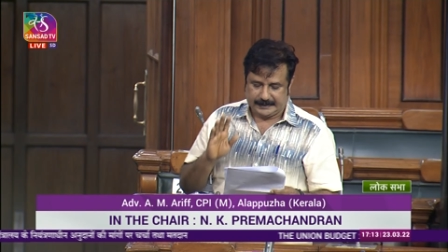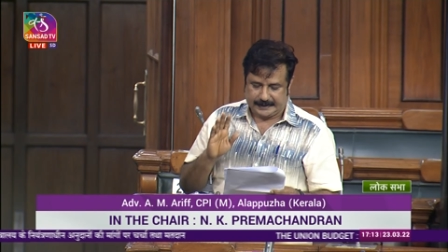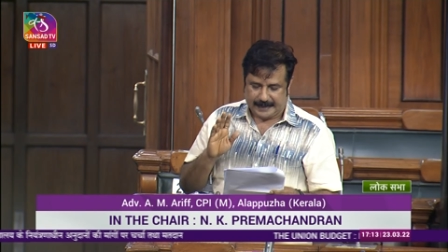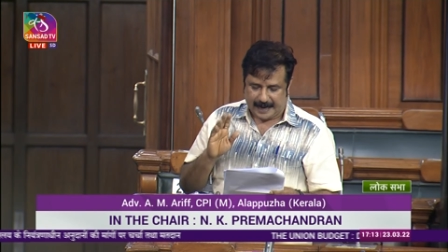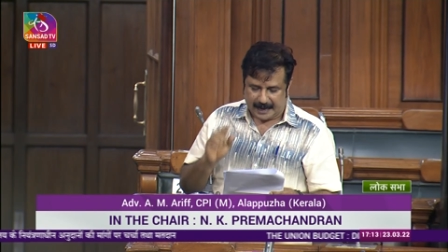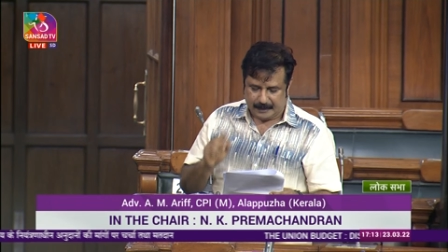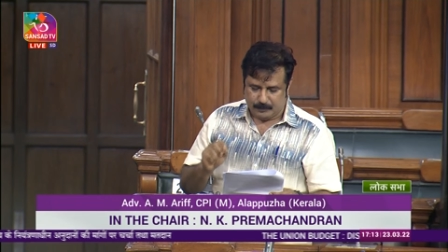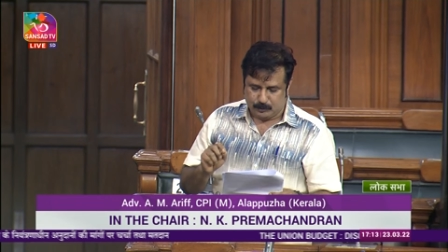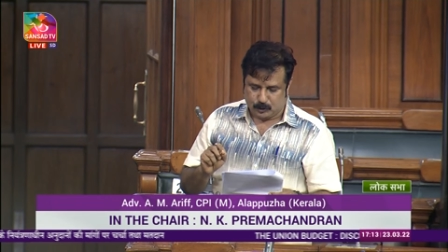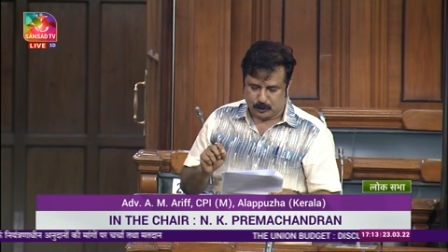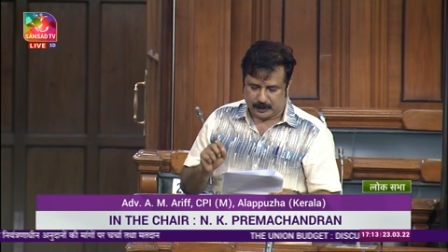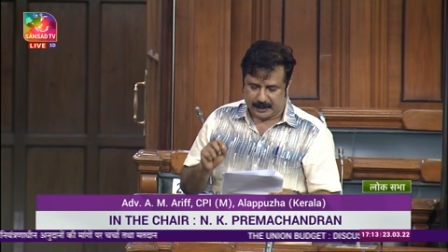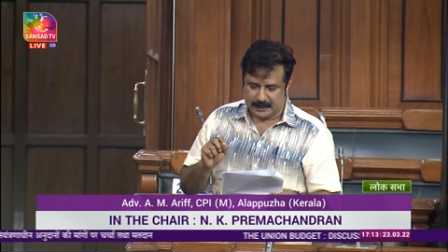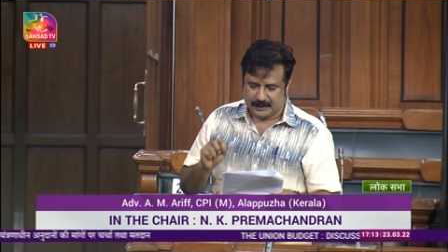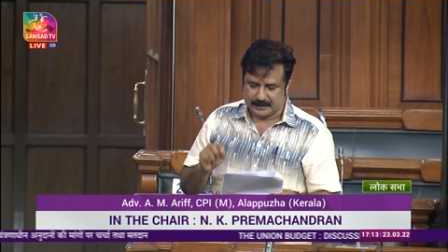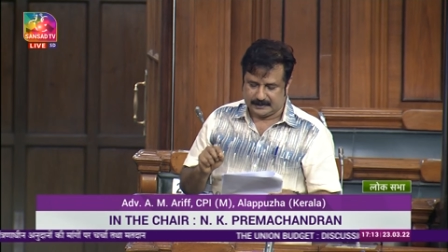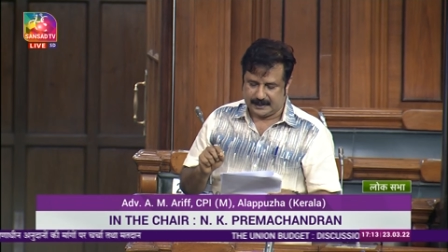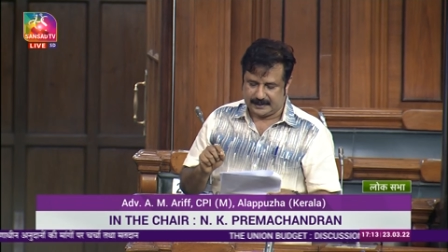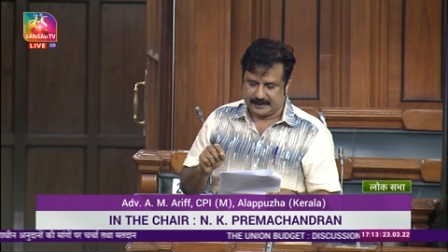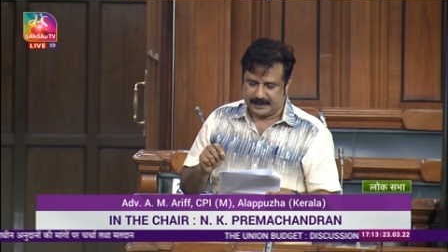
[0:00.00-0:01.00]
time to
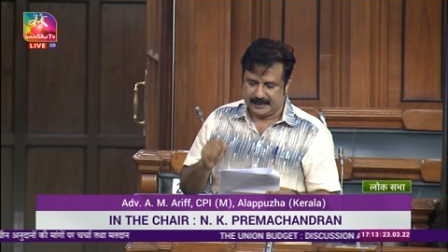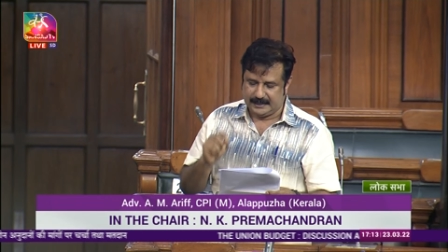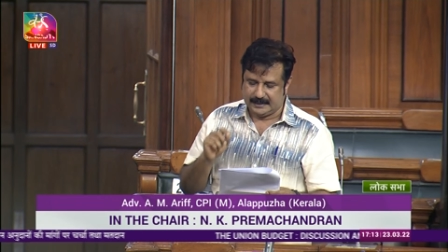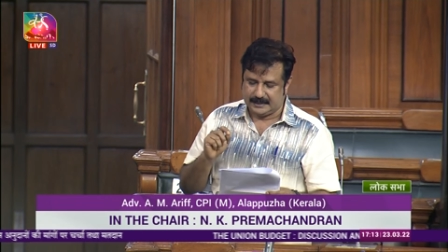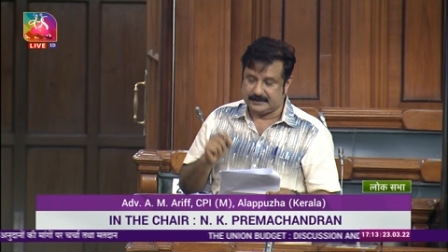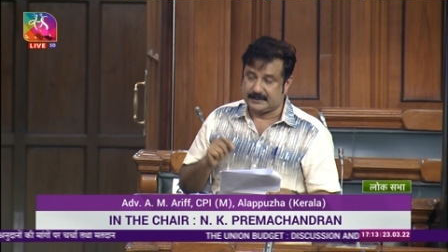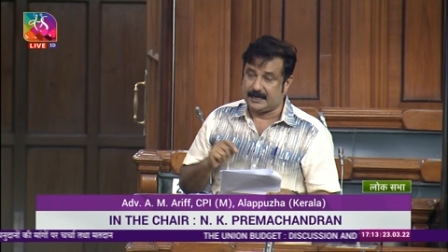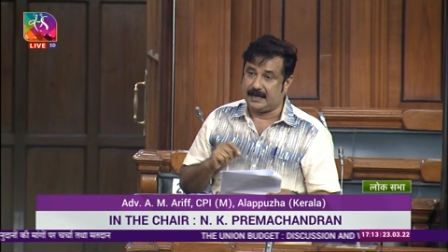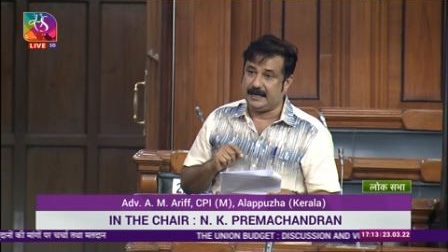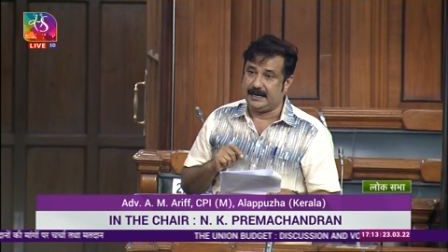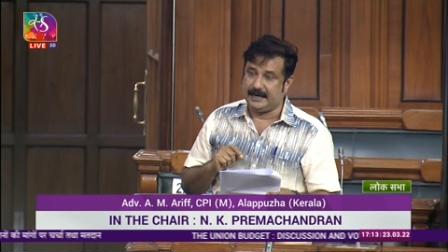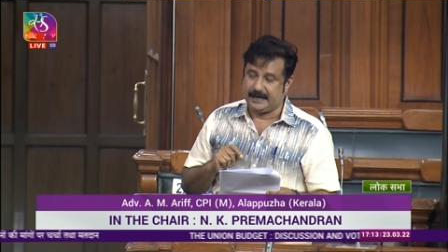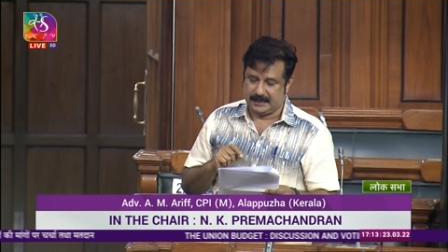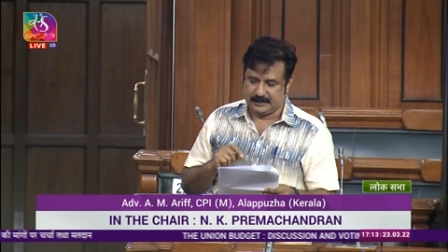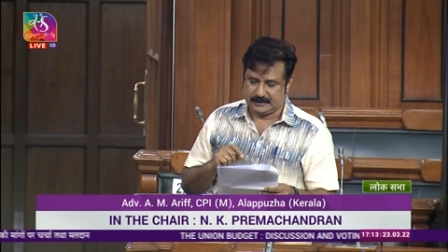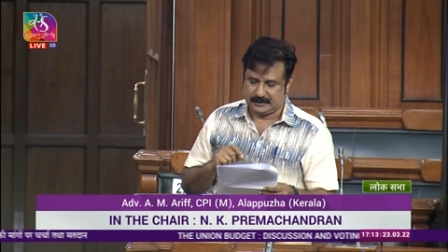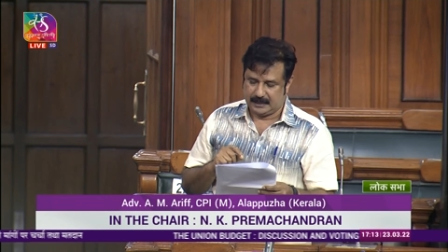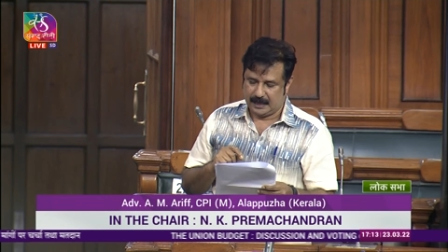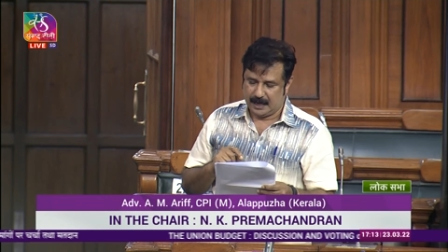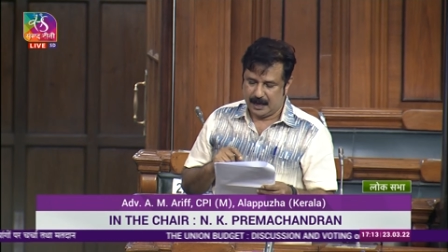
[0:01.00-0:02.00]
criticize the industrial
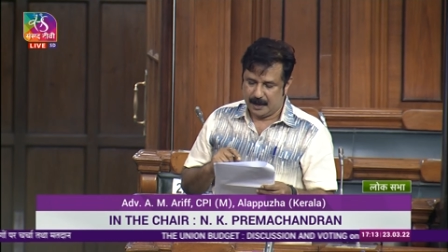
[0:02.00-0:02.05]
leaders